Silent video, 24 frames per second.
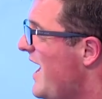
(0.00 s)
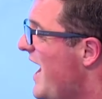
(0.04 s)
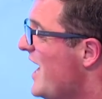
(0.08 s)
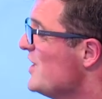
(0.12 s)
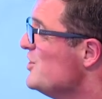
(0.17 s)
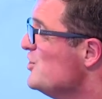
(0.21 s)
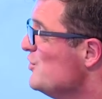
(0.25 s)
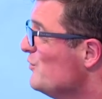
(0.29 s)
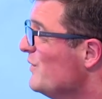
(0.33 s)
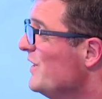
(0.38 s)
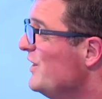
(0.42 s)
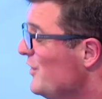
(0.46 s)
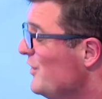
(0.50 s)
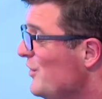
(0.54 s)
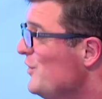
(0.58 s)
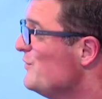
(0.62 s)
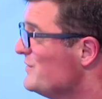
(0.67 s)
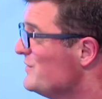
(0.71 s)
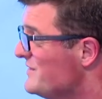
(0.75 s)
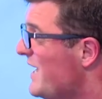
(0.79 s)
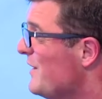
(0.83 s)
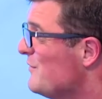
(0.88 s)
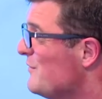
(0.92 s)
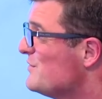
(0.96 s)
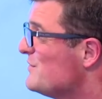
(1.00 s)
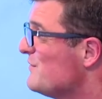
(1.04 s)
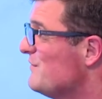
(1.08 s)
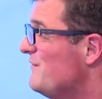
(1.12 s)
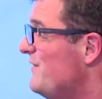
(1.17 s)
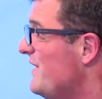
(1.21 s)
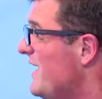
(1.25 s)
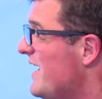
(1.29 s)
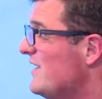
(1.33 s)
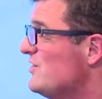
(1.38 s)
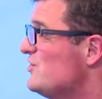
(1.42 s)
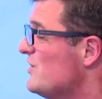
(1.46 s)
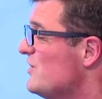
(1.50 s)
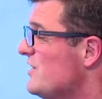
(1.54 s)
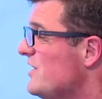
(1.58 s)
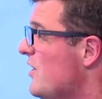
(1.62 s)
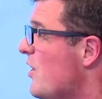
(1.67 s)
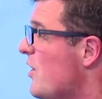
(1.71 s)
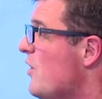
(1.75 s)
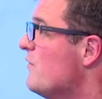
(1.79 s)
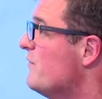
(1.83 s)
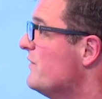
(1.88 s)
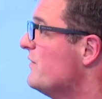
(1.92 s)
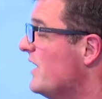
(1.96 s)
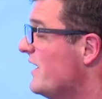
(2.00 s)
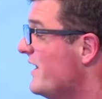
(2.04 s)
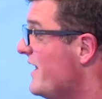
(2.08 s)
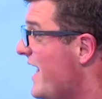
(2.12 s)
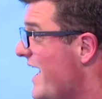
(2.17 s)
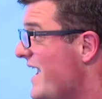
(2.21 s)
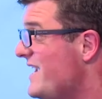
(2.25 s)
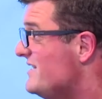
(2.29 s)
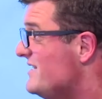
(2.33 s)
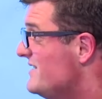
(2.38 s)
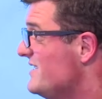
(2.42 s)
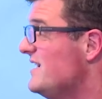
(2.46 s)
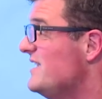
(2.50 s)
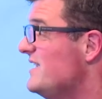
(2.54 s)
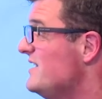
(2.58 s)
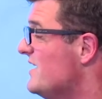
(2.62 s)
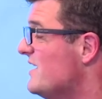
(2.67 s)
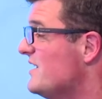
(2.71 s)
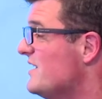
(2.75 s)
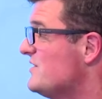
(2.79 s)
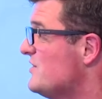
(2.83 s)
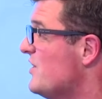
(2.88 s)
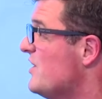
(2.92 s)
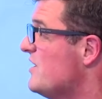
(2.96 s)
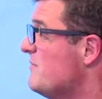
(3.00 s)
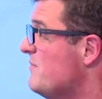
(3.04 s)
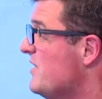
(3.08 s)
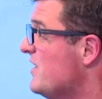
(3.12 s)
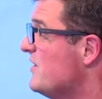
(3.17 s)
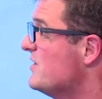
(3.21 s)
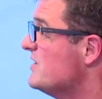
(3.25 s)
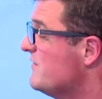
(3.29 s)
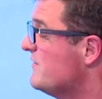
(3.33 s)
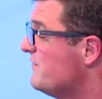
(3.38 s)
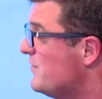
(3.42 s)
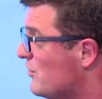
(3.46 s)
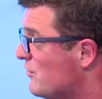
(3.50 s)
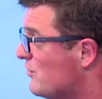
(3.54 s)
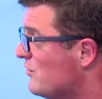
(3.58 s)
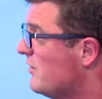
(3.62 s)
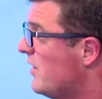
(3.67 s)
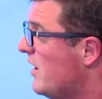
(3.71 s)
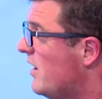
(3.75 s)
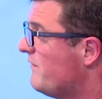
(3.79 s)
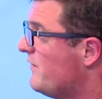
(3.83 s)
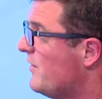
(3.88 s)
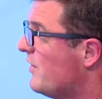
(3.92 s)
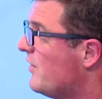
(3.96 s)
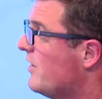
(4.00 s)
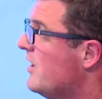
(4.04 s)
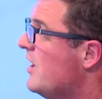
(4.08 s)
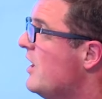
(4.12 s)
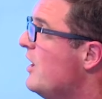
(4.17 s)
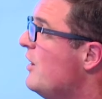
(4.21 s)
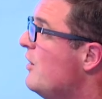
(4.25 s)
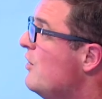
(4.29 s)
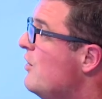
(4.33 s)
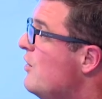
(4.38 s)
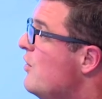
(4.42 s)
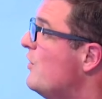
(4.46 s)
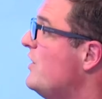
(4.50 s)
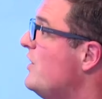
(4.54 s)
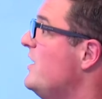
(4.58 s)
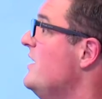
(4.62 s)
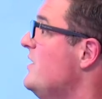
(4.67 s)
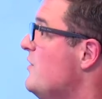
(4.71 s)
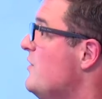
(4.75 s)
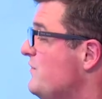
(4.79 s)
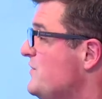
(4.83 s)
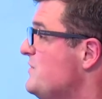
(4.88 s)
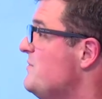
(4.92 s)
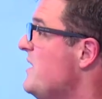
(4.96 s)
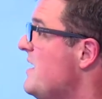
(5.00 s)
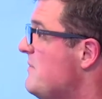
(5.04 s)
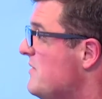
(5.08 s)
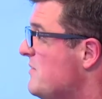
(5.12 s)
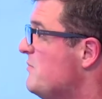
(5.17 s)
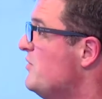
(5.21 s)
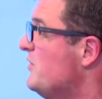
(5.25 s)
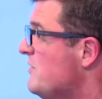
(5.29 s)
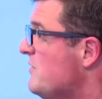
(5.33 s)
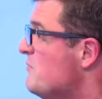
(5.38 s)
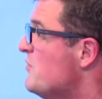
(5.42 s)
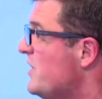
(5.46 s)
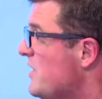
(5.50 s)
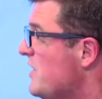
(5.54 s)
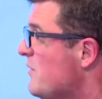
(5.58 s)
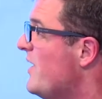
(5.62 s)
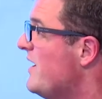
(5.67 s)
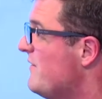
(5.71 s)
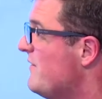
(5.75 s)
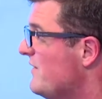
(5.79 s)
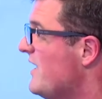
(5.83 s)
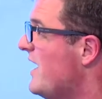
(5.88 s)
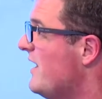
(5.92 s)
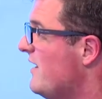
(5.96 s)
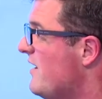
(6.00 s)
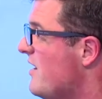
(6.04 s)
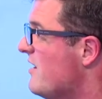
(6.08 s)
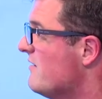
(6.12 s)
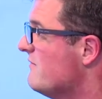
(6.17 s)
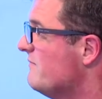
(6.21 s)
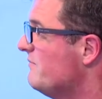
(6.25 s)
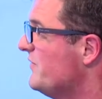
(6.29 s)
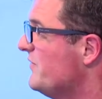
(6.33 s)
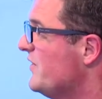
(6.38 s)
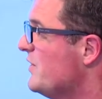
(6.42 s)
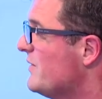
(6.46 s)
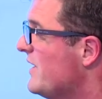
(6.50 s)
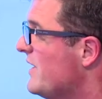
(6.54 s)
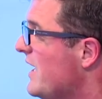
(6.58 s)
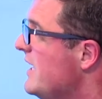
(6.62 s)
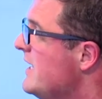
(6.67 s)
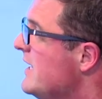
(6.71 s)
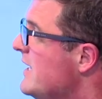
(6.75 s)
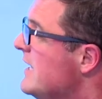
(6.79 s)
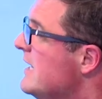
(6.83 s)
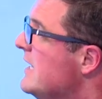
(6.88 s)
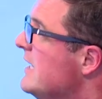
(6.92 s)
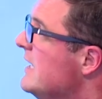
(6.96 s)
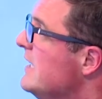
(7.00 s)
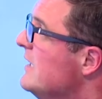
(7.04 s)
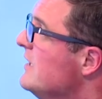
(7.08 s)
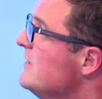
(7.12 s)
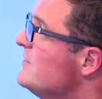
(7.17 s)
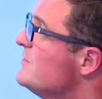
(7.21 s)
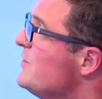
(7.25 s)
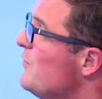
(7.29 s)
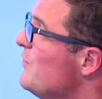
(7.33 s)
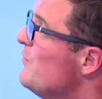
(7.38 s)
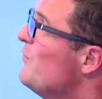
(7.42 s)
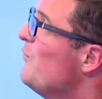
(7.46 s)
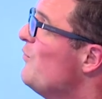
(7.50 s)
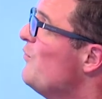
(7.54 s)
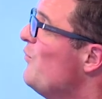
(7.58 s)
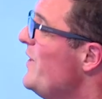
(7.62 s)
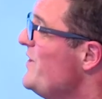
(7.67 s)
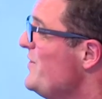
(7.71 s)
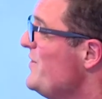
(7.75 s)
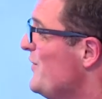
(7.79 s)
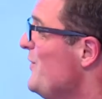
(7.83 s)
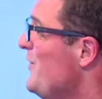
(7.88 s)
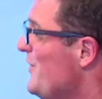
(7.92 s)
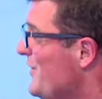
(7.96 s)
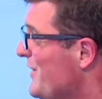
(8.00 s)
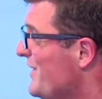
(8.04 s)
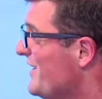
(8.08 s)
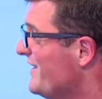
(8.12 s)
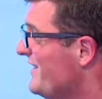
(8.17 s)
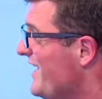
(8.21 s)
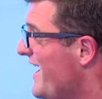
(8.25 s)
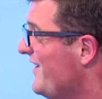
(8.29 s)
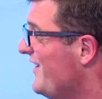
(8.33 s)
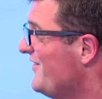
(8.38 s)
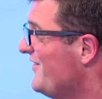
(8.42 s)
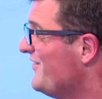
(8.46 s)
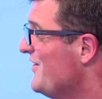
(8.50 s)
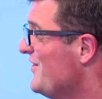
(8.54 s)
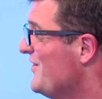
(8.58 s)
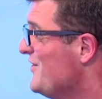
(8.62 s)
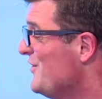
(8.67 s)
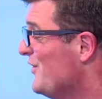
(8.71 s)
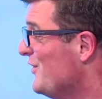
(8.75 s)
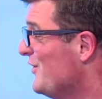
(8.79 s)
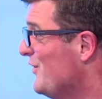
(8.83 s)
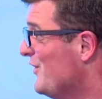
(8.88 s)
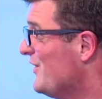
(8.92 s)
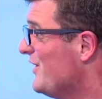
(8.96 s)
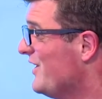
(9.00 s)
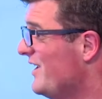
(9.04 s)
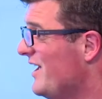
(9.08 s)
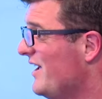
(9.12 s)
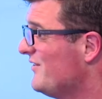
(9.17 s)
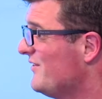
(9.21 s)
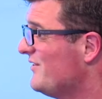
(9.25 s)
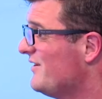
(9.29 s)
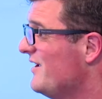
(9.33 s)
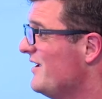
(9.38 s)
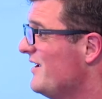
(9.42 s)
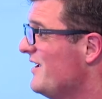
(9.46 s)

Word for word: and you will lose out financially over the 18 year time period if you're if you're lucky enough to be able to put the money away for that long okay so when you're looking at that you're looking at